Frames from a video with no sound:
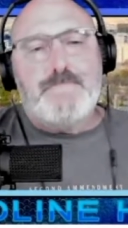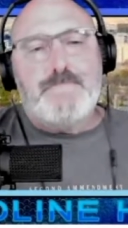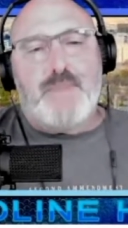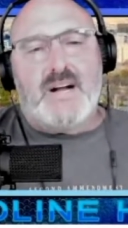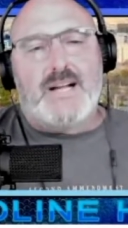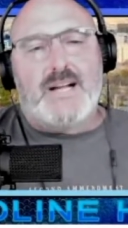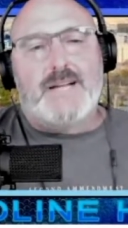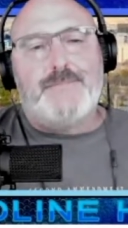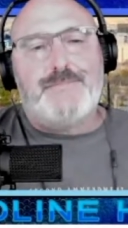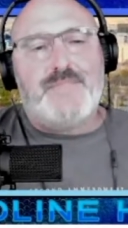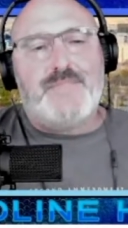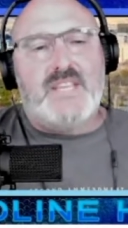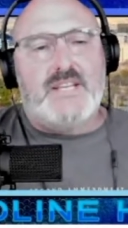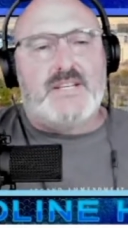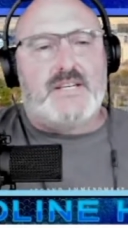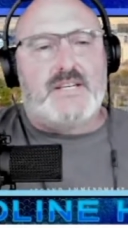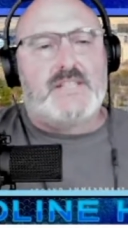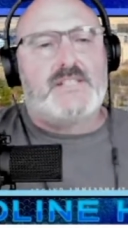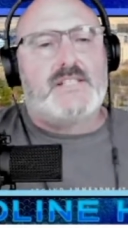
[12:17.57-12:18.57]
But
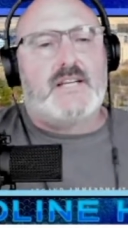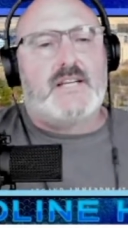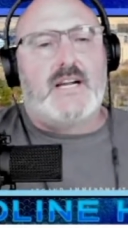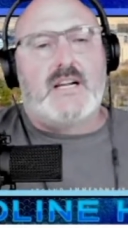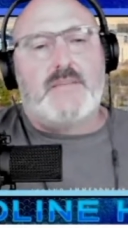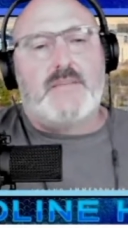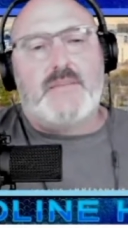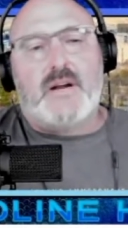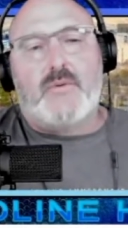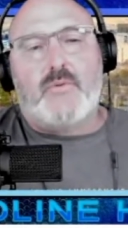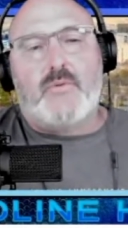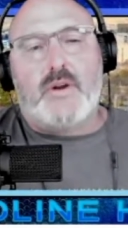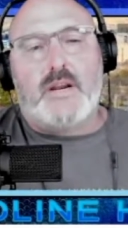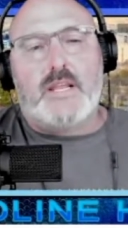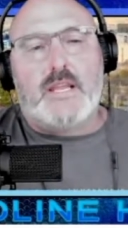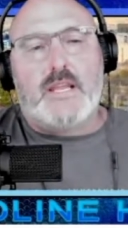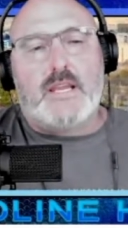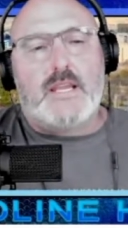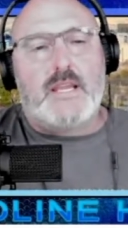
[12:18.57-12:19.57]
he does talk about
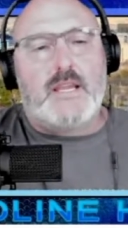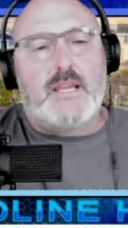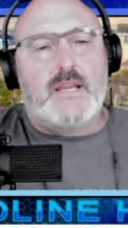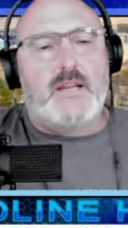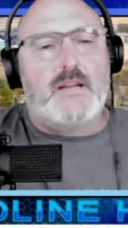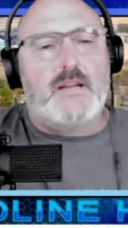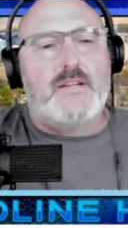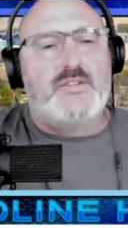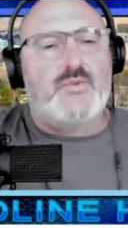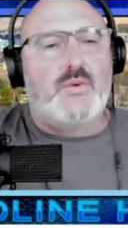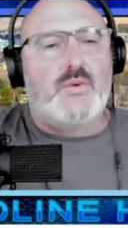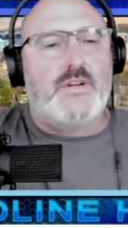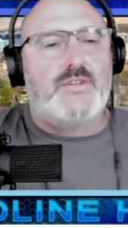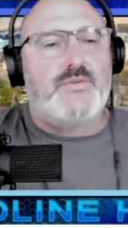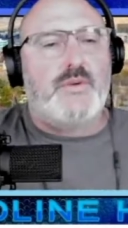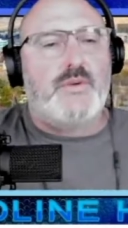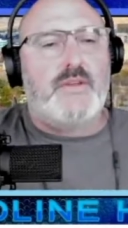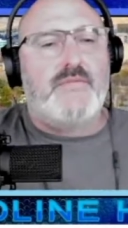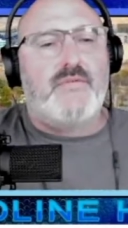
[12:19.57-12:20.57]
running again in
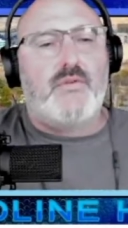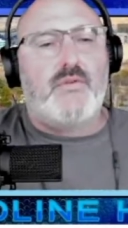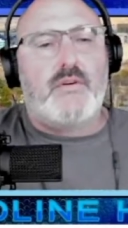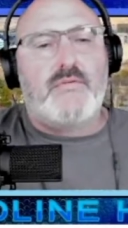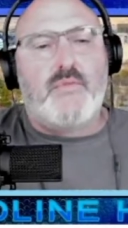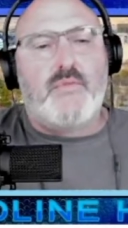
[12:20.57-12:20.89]
2024.